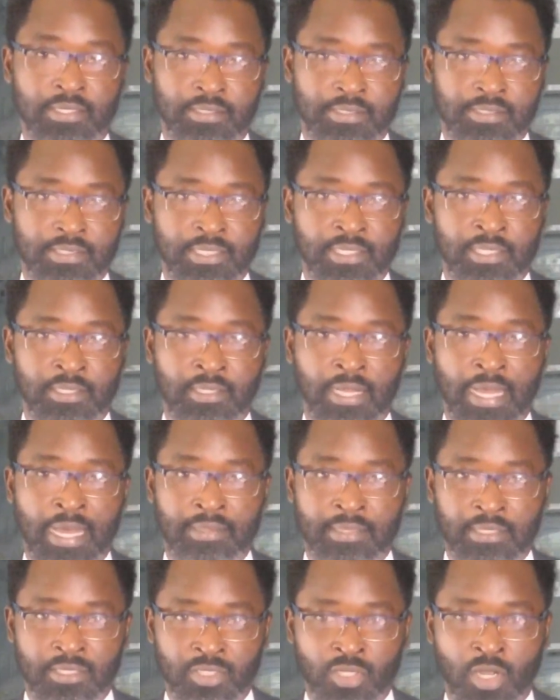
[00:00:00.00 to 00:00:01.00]
still
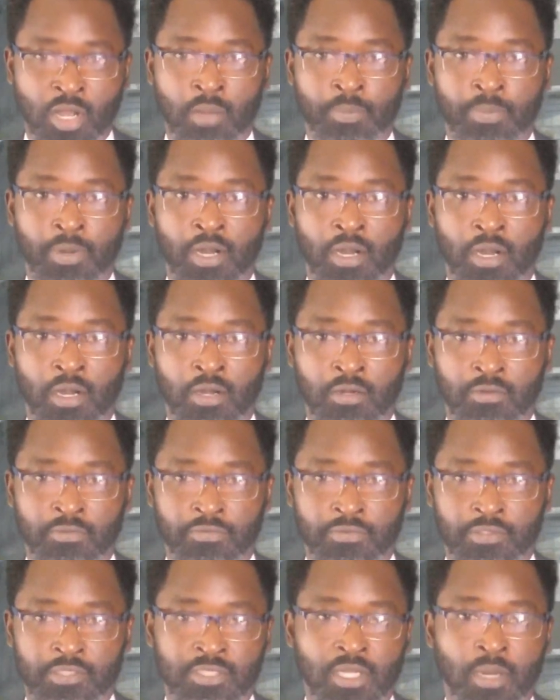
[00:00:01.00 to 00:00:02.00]
at the top
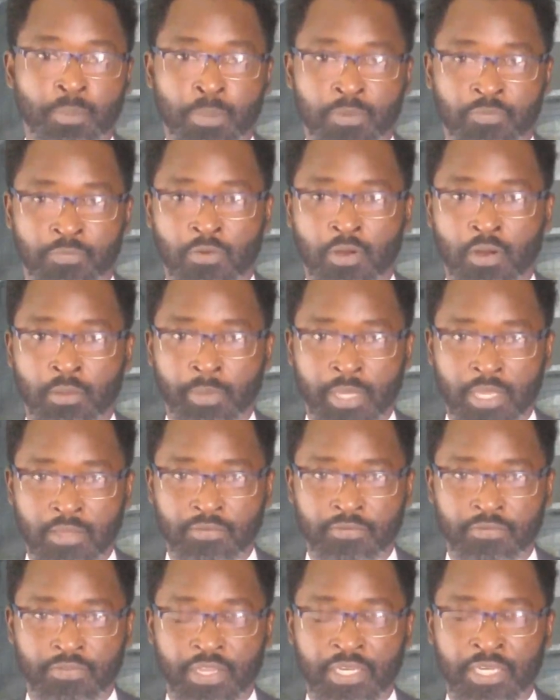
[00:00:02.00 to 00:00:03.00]
of the top performing
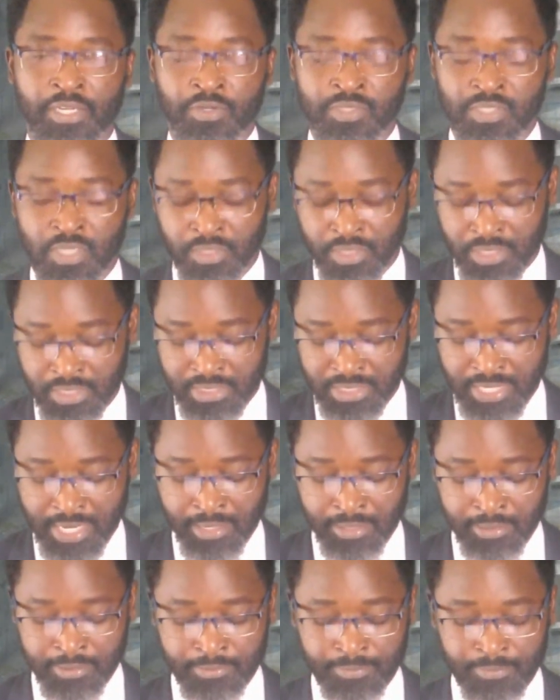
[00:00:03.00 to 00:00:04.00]
videos on this channel.